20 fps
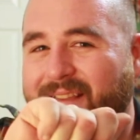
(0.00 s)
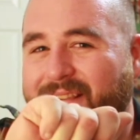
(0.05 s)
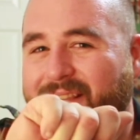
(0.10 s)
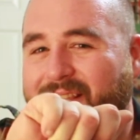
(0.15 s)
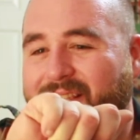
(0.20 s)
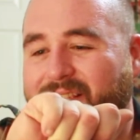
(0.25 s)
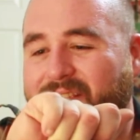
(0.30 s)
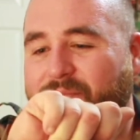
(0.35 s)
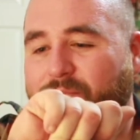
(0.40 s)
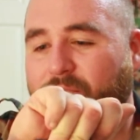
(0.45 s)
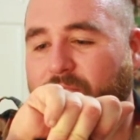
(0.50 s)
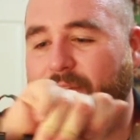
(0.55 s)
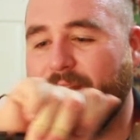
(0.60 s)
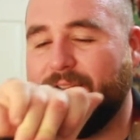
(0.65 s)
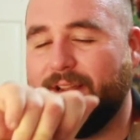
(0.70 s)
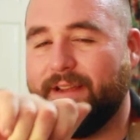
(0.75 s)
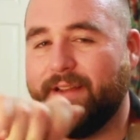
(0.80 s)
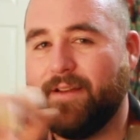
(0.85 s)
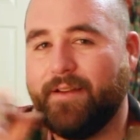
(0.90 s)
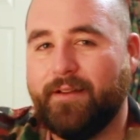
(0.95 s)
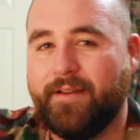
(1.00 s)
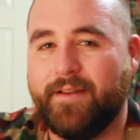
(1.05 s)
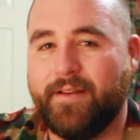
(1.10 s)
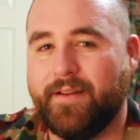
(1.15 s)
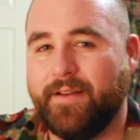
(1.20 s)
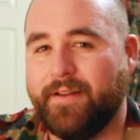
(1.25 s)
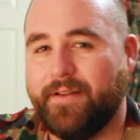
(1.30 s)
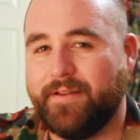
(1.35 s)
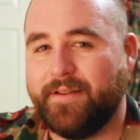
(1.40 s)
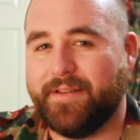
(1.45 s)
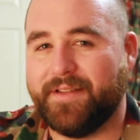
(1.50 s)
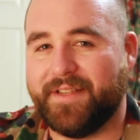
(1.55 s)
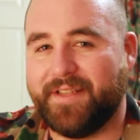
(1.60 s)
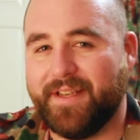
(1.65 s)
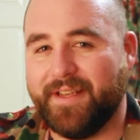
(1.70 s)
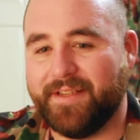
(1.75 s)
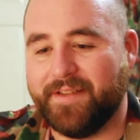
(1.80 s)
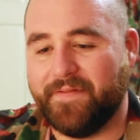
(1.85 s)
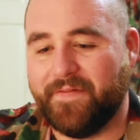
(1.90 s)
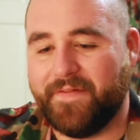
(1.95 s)
this spring just
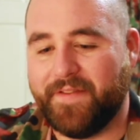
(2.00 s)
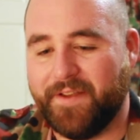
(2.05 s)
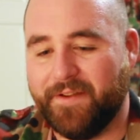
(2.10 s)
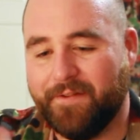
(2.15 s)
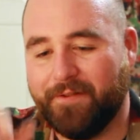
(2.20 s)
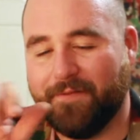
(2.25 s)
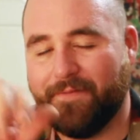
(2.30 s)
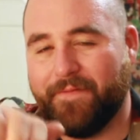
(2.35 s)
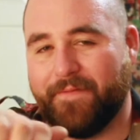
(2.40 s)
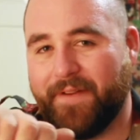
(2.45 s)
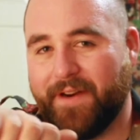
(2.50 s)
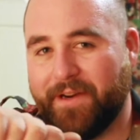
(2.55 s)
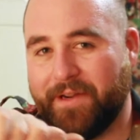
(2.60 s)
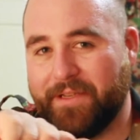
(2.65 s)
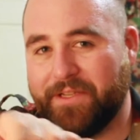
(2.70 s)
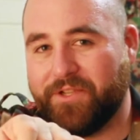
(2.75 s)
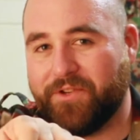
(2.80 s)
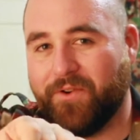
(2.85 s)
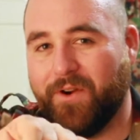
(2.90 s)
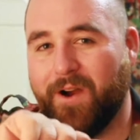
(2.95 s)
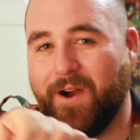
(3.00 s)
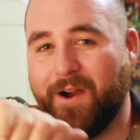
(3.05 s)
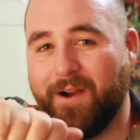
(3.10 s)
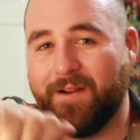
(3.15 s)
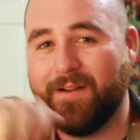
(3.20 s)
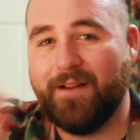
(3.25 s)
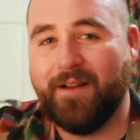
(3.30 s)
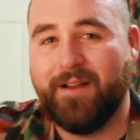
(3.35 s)
doesn't feel very strong.